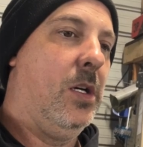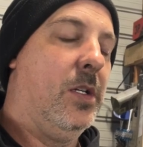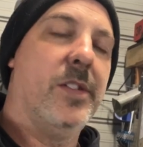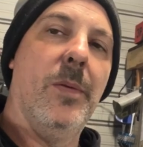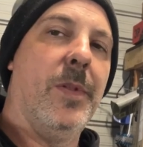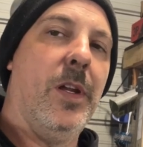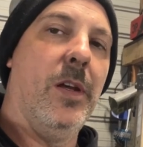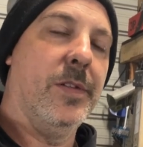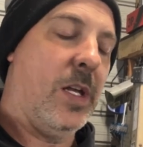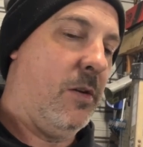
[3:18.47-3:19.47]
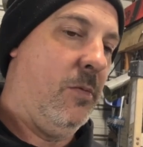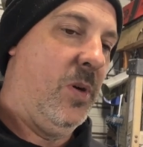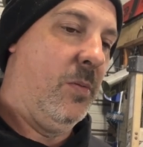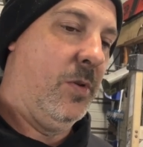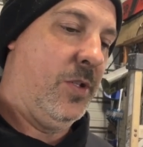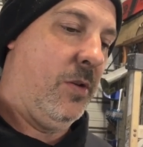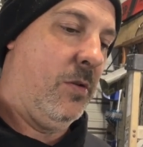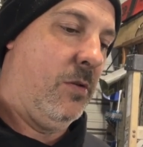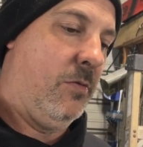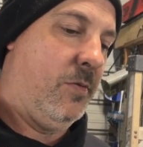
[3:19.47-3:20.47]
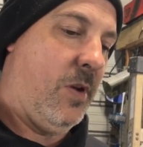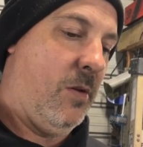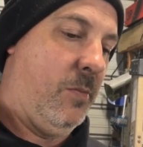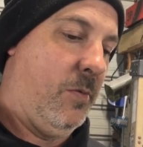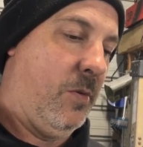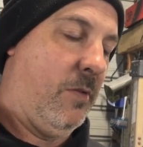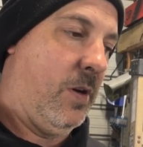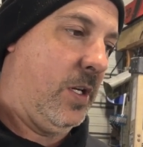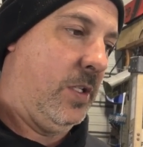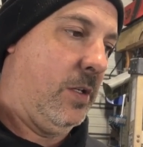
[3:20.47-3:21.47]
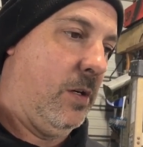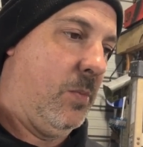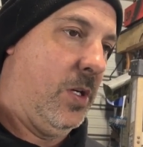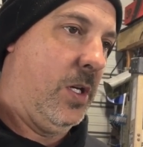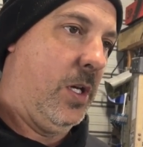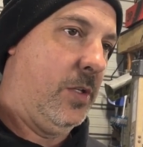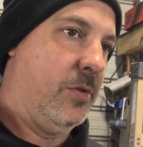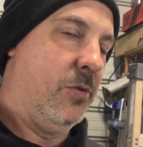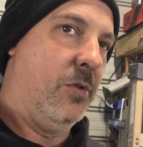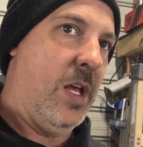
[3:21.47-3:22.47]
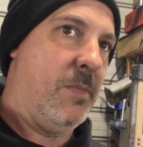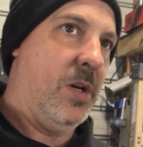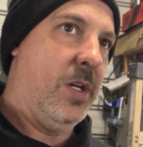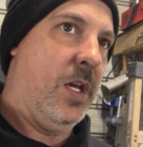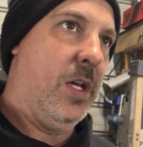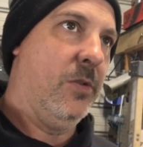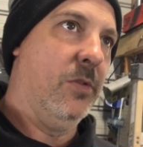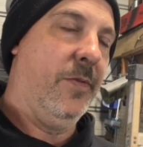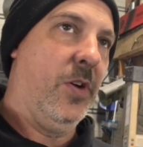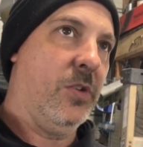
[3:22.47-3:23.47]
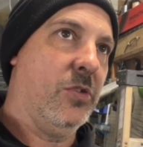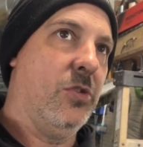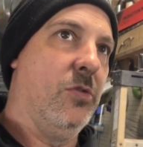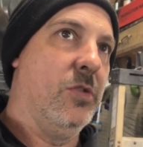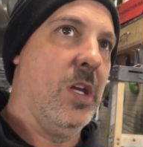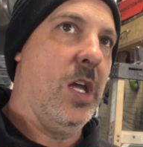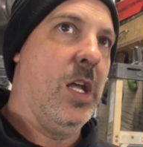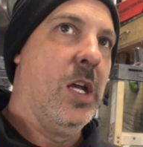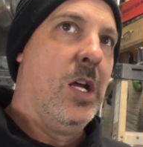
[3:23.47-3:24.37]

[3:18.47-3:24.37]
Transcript: Something else I don't remember. Joe will tell me whenever I get there Monday. So we're doing that Monday, doing the Focus Tuesday.